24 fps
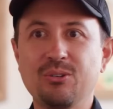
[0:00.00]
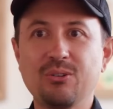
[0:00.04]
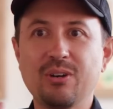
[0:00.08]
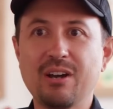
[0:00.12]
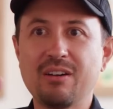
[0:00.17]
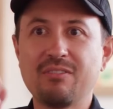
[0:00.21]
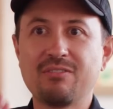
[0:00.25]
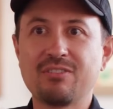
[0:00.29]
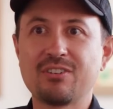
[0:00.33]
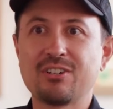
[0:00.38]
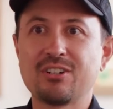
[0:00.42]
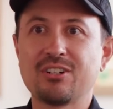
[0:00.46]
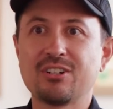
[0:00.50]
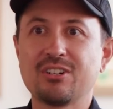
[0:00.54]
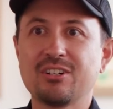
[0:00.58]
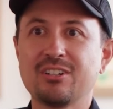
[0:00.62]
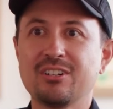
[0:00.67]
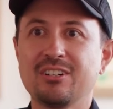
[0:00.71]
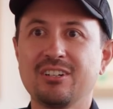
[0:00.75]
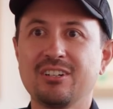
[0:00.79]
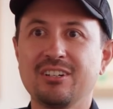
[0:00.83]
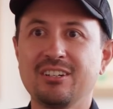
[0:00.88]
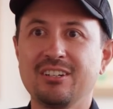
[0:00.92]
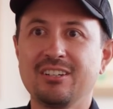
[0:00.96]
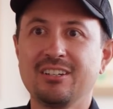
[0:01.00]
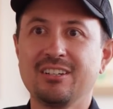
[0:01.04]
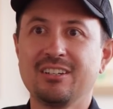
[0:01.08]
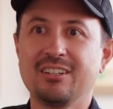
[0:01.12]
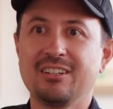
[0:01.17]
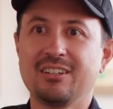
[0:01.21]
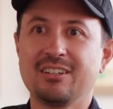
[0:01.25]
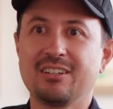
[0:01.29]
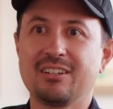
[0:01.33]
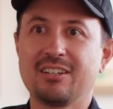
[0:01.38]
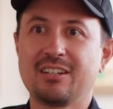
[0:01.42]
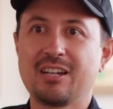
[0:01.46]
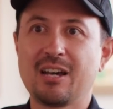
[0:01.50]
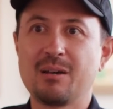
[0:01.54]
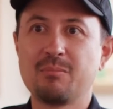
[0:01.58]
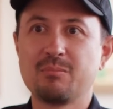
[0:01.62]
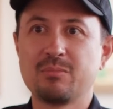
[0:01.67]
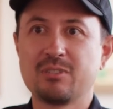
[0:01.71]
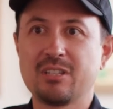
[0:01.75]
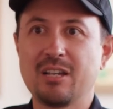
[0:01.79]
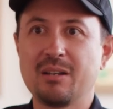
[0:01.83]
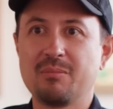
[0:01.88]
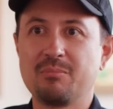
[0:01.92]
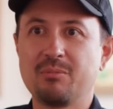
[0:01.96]
Whoever comes
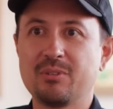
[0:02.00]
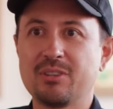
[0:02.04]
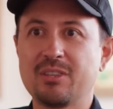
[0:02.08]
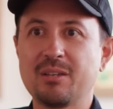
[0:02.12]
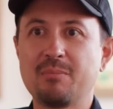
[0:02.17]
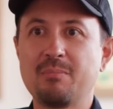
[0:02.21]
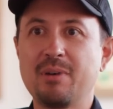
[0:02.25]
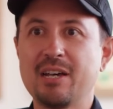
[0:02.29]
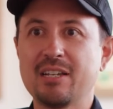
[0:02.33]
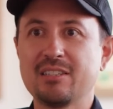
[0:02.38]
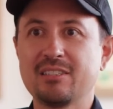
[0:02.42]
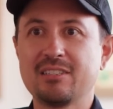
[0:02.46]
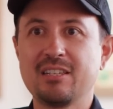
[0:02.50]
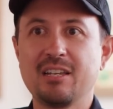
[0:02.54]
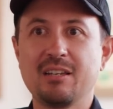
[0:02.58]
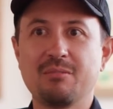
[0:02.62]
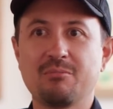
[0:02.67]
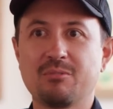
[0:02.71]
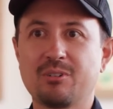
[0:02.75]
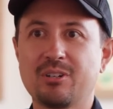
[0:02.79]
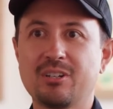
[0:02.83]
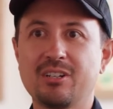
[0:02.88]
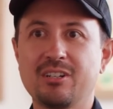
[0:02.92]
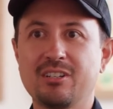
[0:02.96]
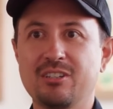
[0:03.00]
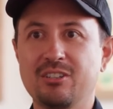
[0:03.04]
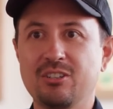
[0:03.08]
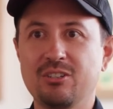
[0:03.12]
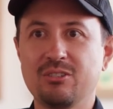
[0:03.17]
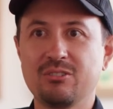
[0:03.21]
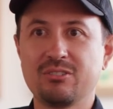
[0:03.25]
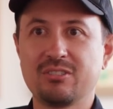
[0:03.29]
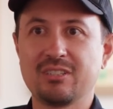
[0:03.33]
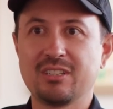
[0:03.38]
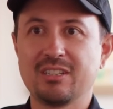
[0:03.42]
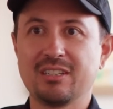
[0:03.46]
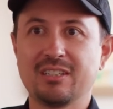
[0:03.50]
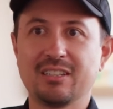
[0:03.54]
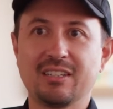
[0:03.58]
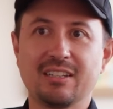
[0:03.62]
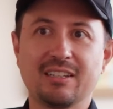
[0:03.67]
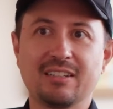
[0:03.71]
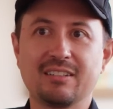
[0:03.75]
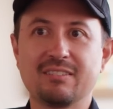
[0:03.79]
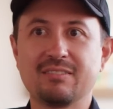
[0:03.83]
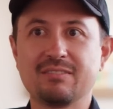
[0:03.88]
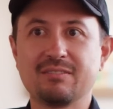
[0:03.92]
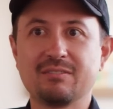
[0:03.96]
up with the best name, we're gonna use it
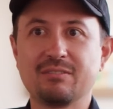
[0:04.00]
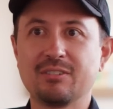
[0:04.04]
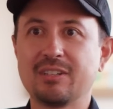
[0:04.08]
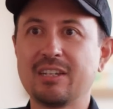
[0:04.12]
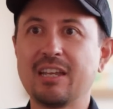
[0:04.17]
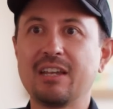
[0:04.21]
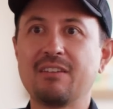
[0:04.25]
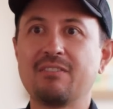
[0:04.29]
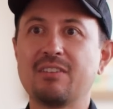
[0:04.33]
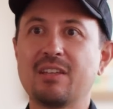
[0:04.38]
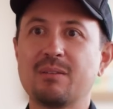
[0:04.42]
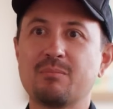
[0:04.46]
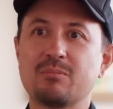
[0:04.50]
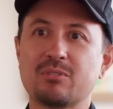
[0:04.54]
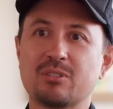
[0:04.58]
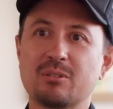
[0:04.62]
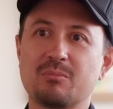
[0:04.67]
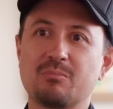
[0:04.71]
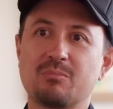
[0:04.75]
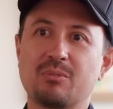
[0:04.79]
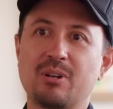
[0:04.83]
and gave them some